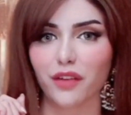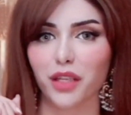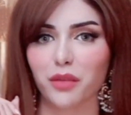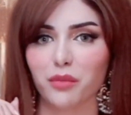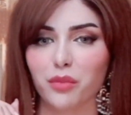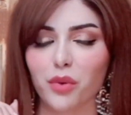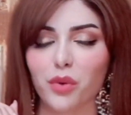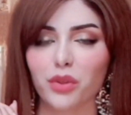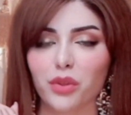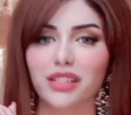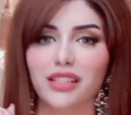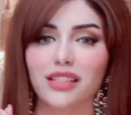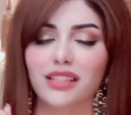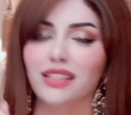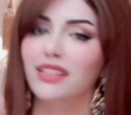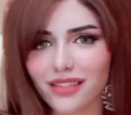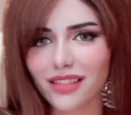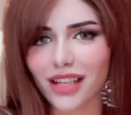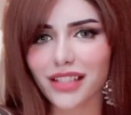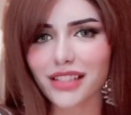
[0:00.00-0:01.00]
very
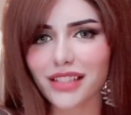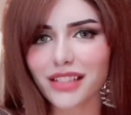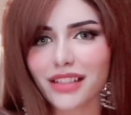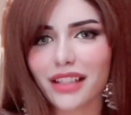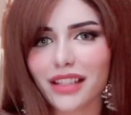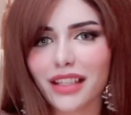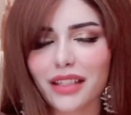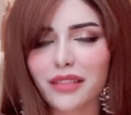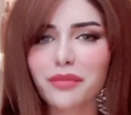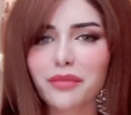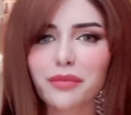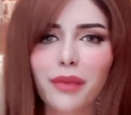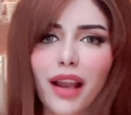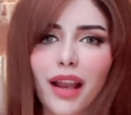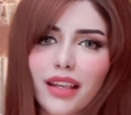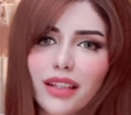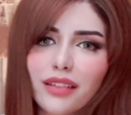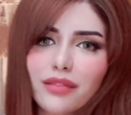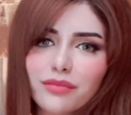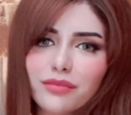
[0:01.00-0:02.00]
important. Until then,
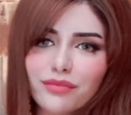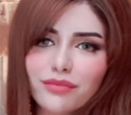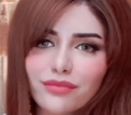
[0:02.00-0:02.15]
bye.